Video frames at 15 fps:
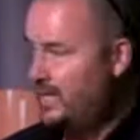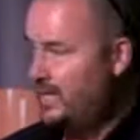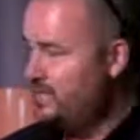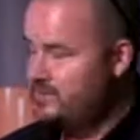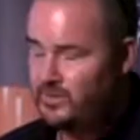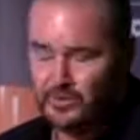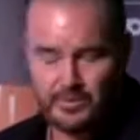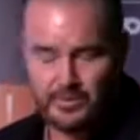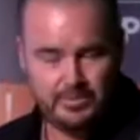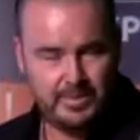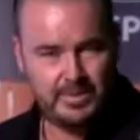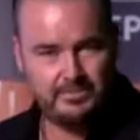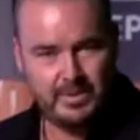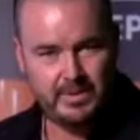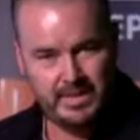It's
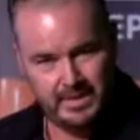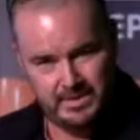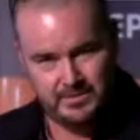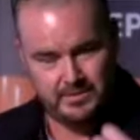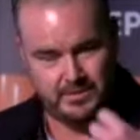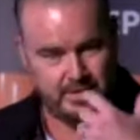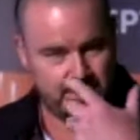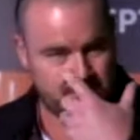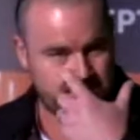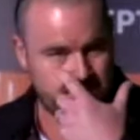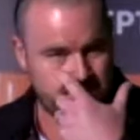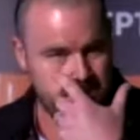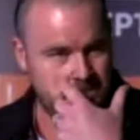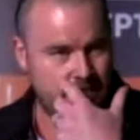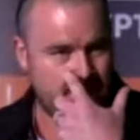underpinned by
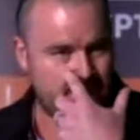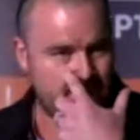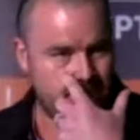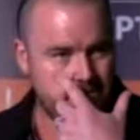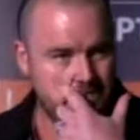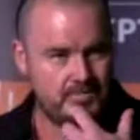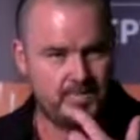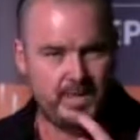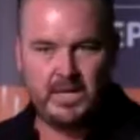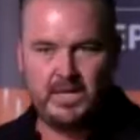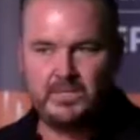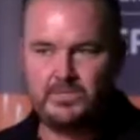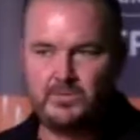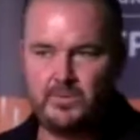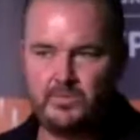international standards.
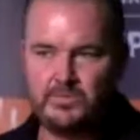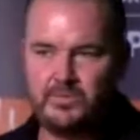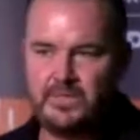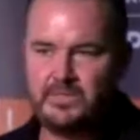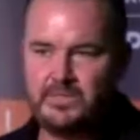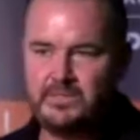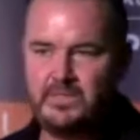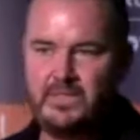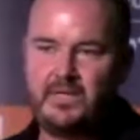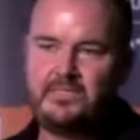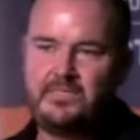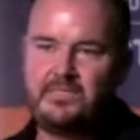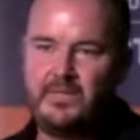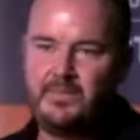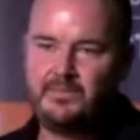So it was great to see
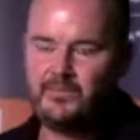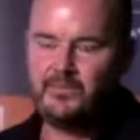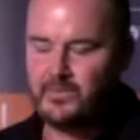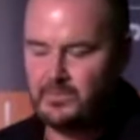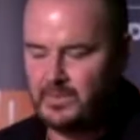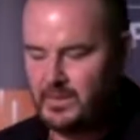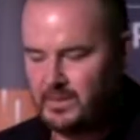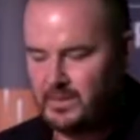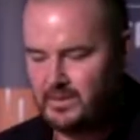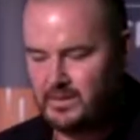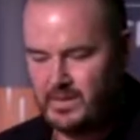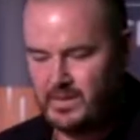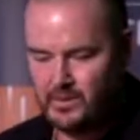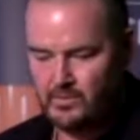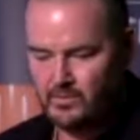that stemming from the
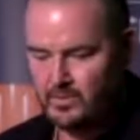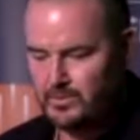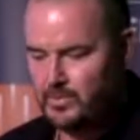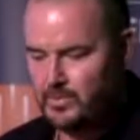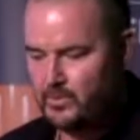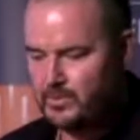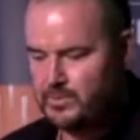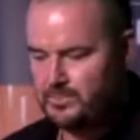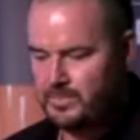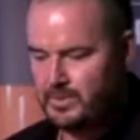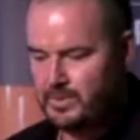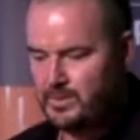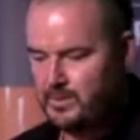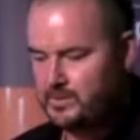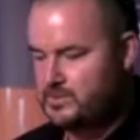HICWA report,
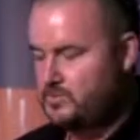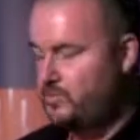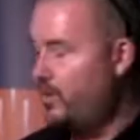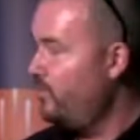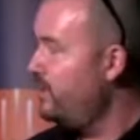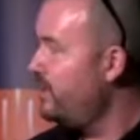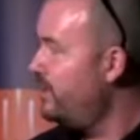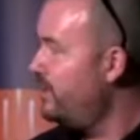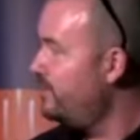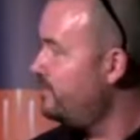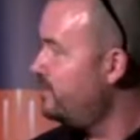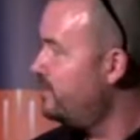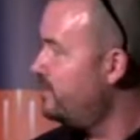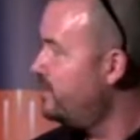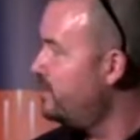because what we
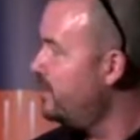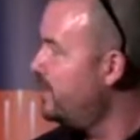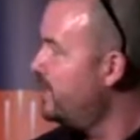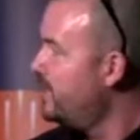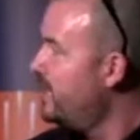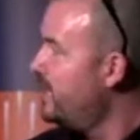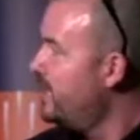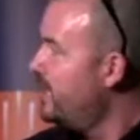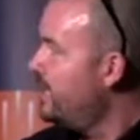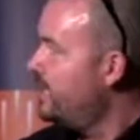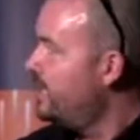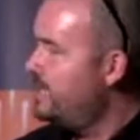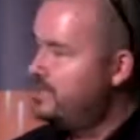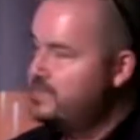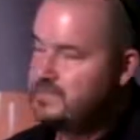have done
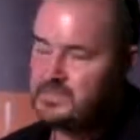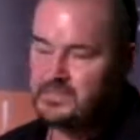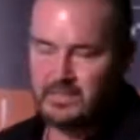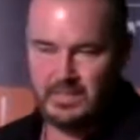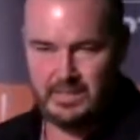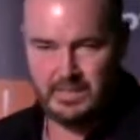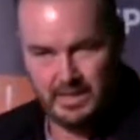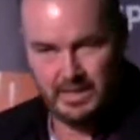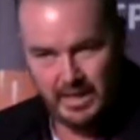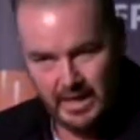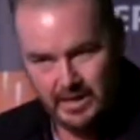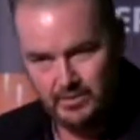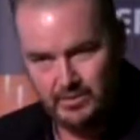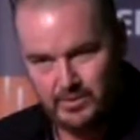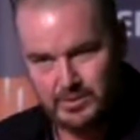is in the
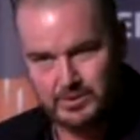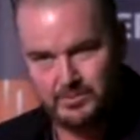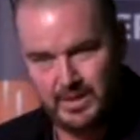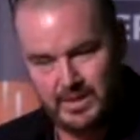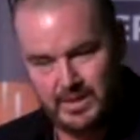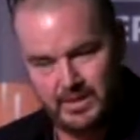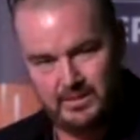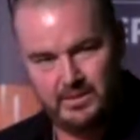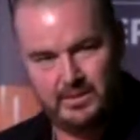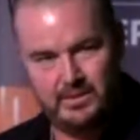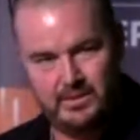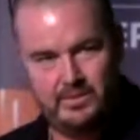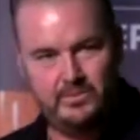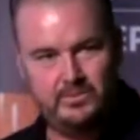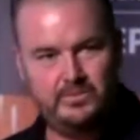Irish MyHealth
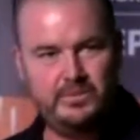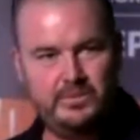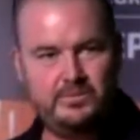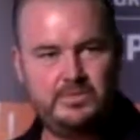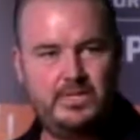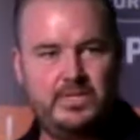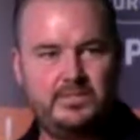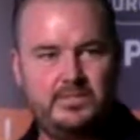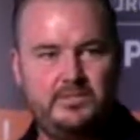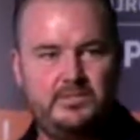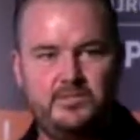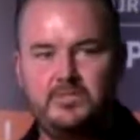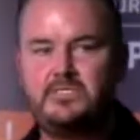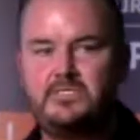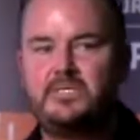EU use case, and
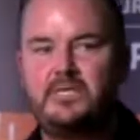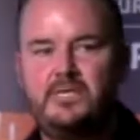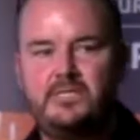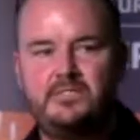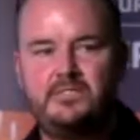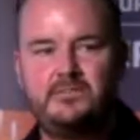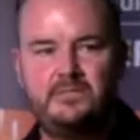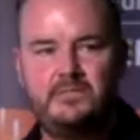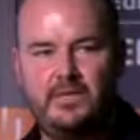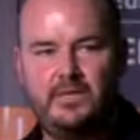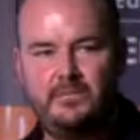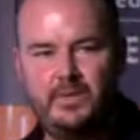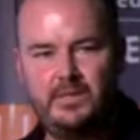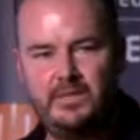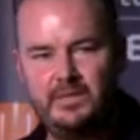just in case there's
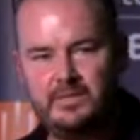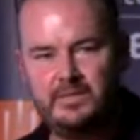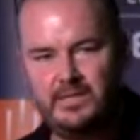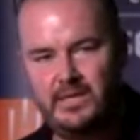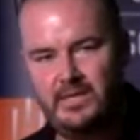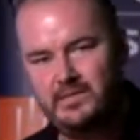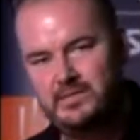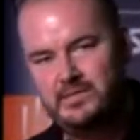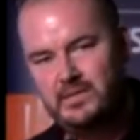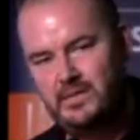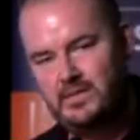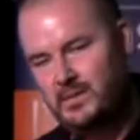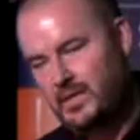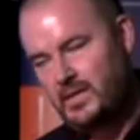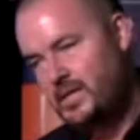anybody in attendance
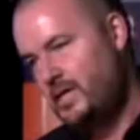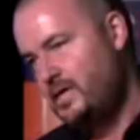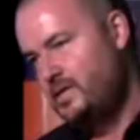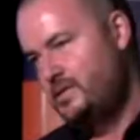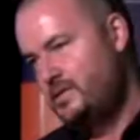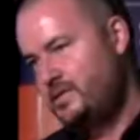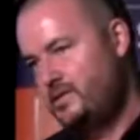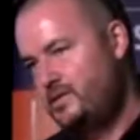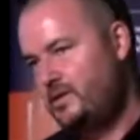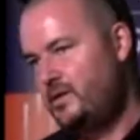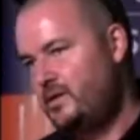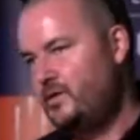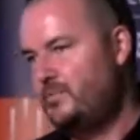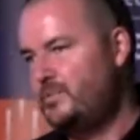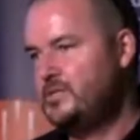that didn't
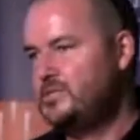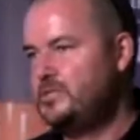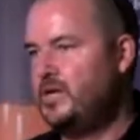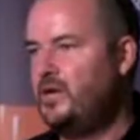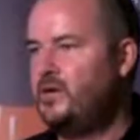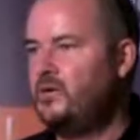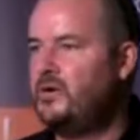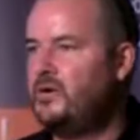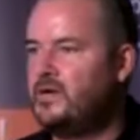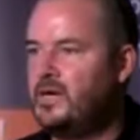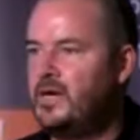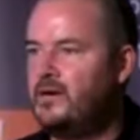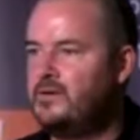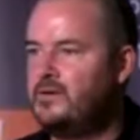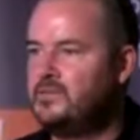hear Marcello or
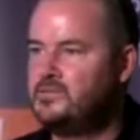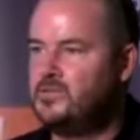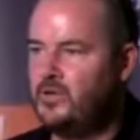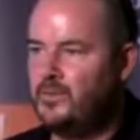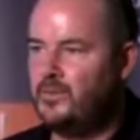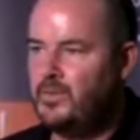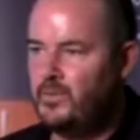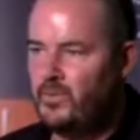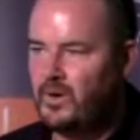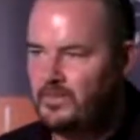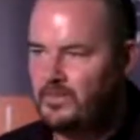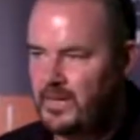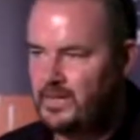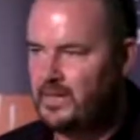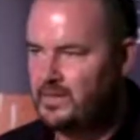Clara talk about what
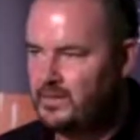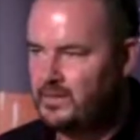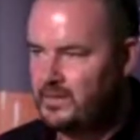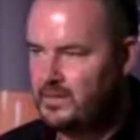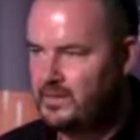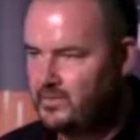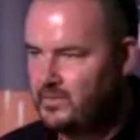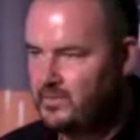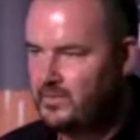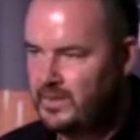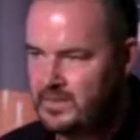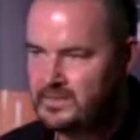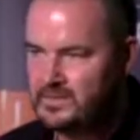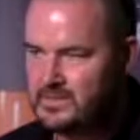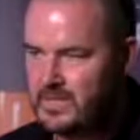MyHealth EU
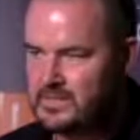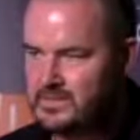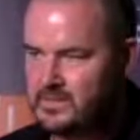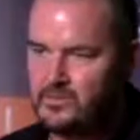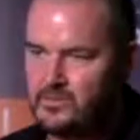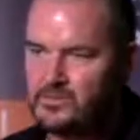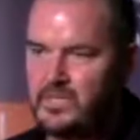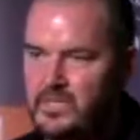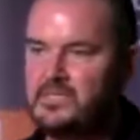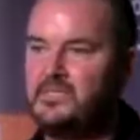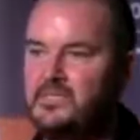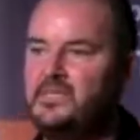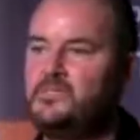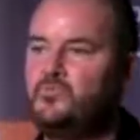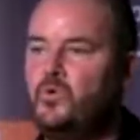is as a use case,
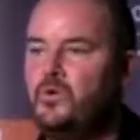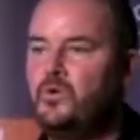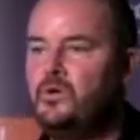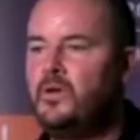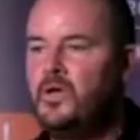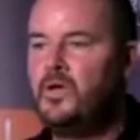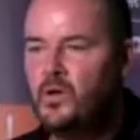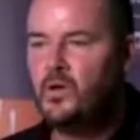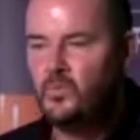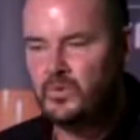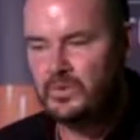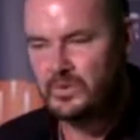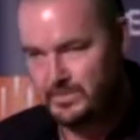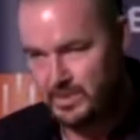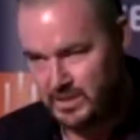it's one
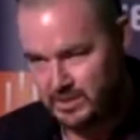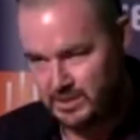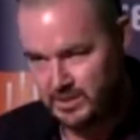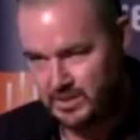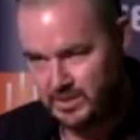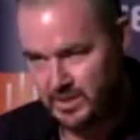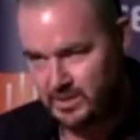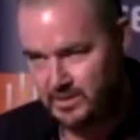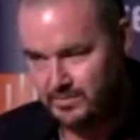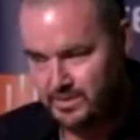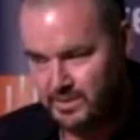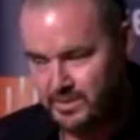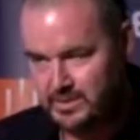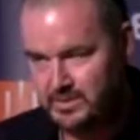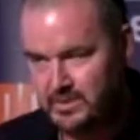with the patient at the
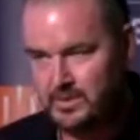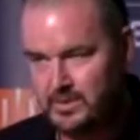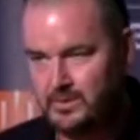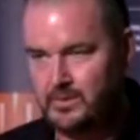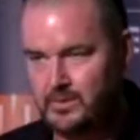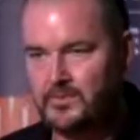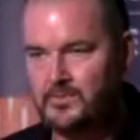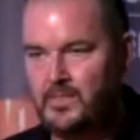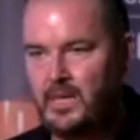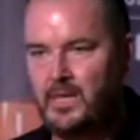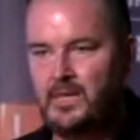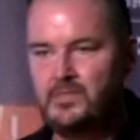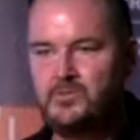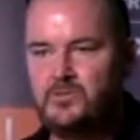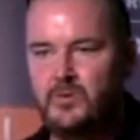very centre.
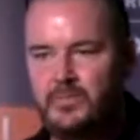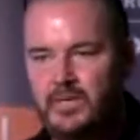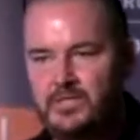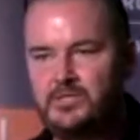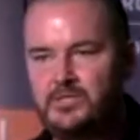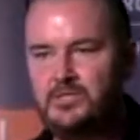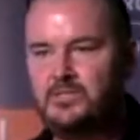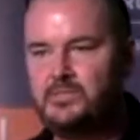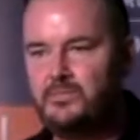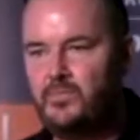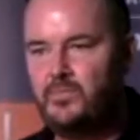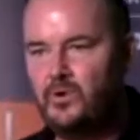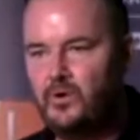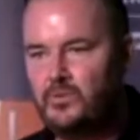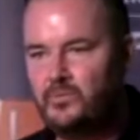So a patient is
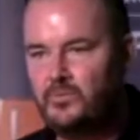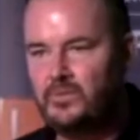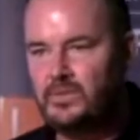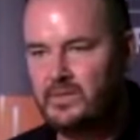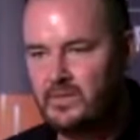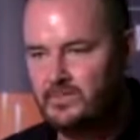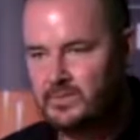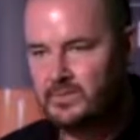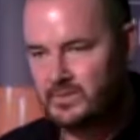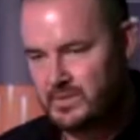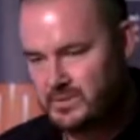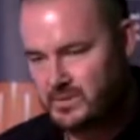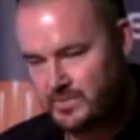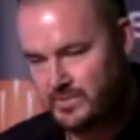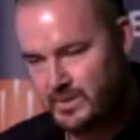abroad within the
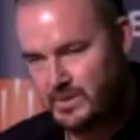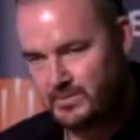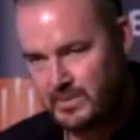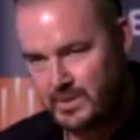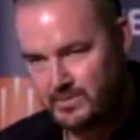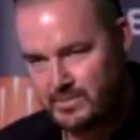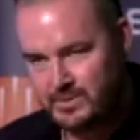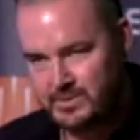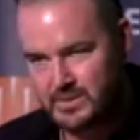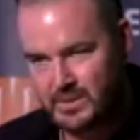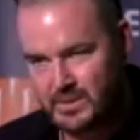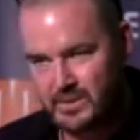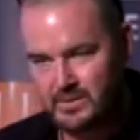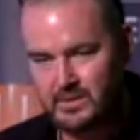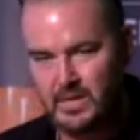participating member
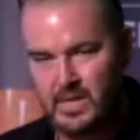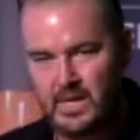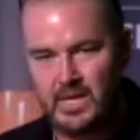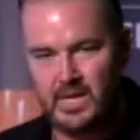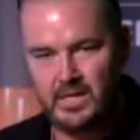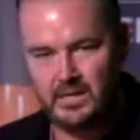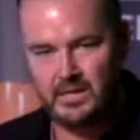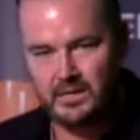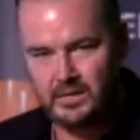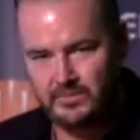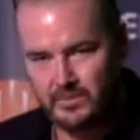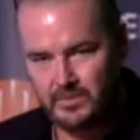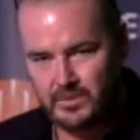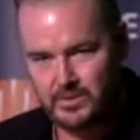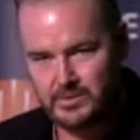state in need of
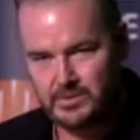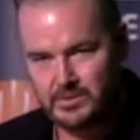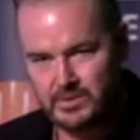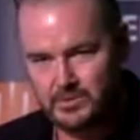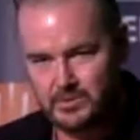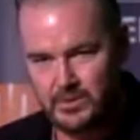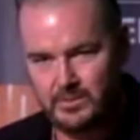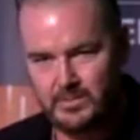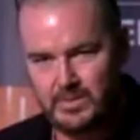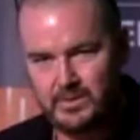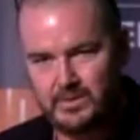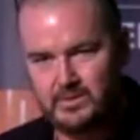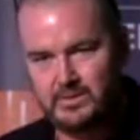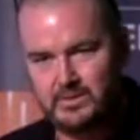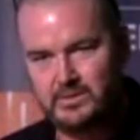emergency
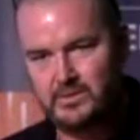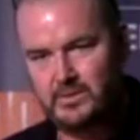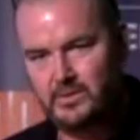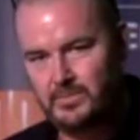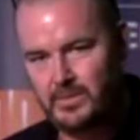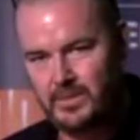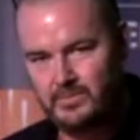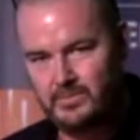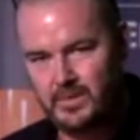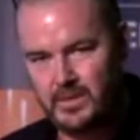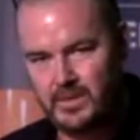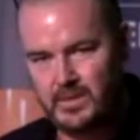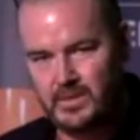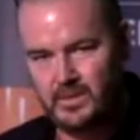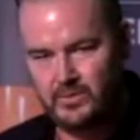treatment. This is underpinned
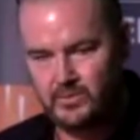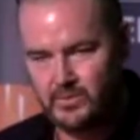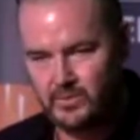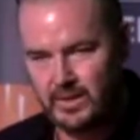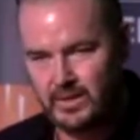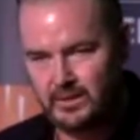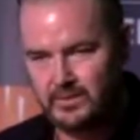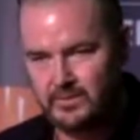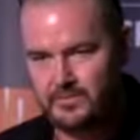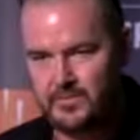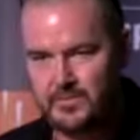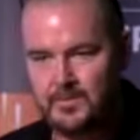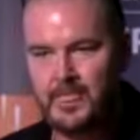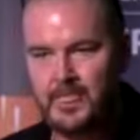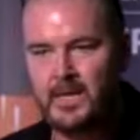by EU Directive
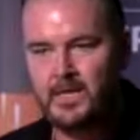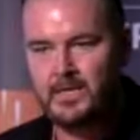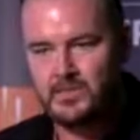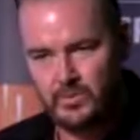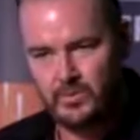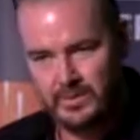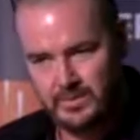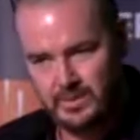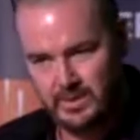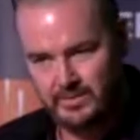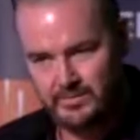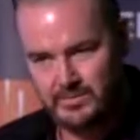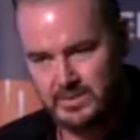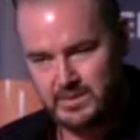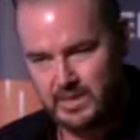
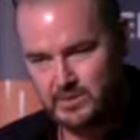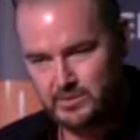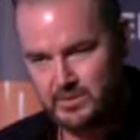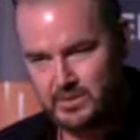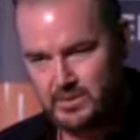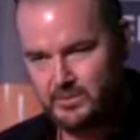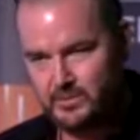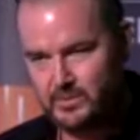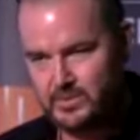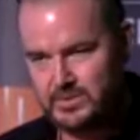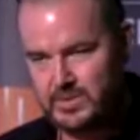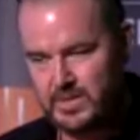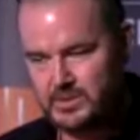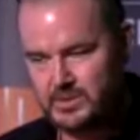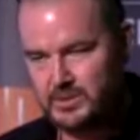
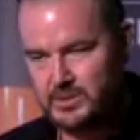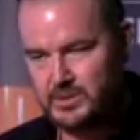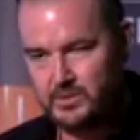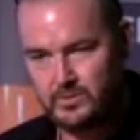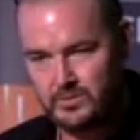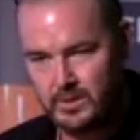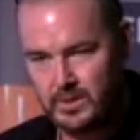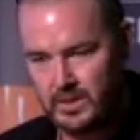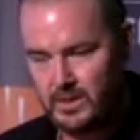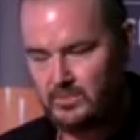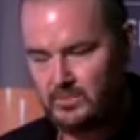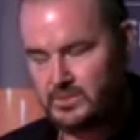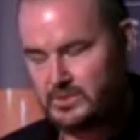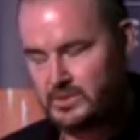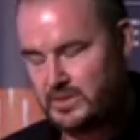2011/24/EU,
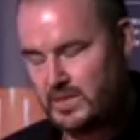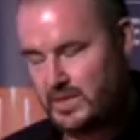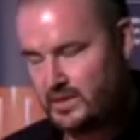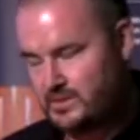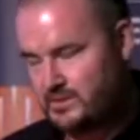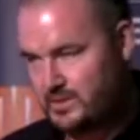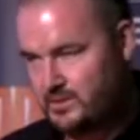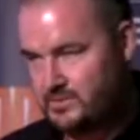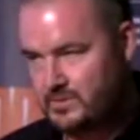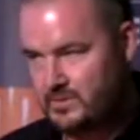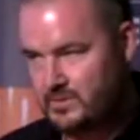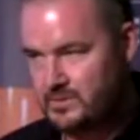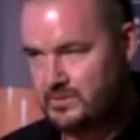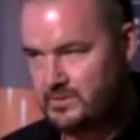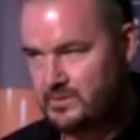which entitles EU
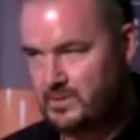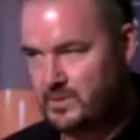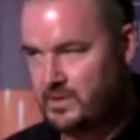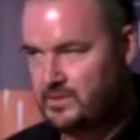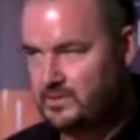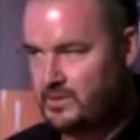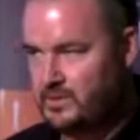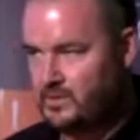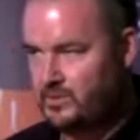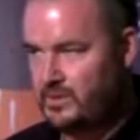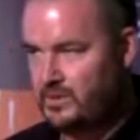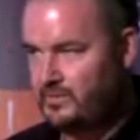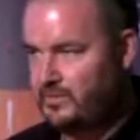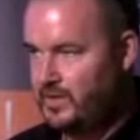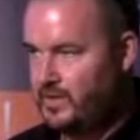citizens to
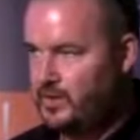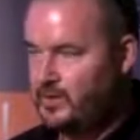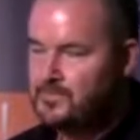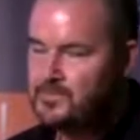continuity of care.